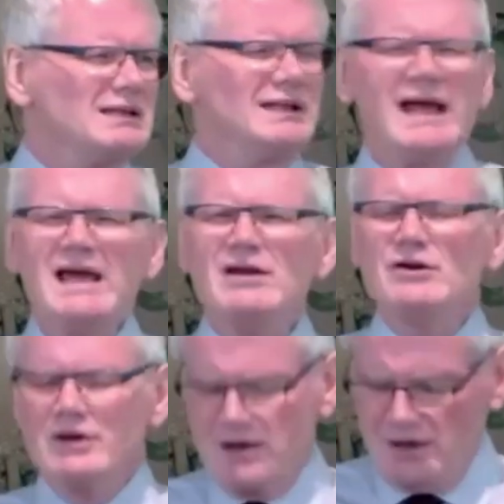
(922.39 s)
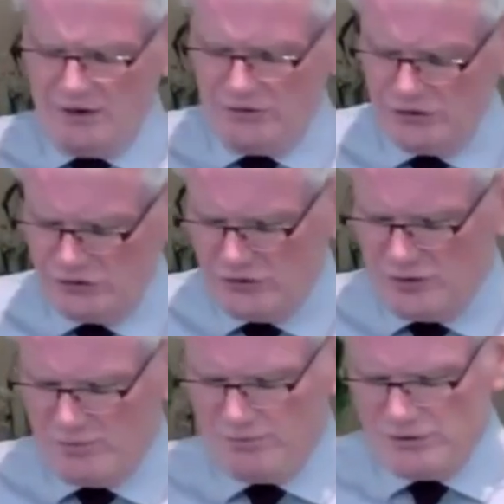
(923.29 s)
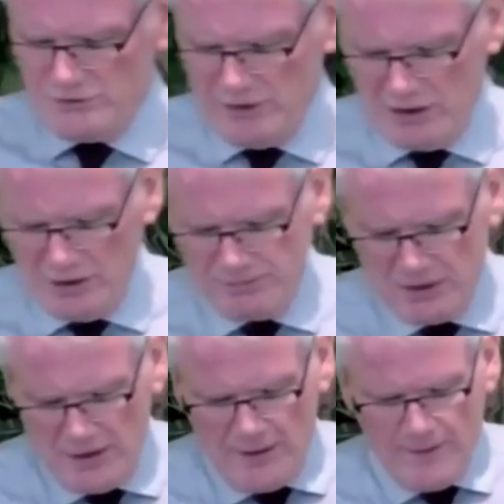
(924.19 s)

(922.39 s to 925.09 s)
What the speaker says: later custom developed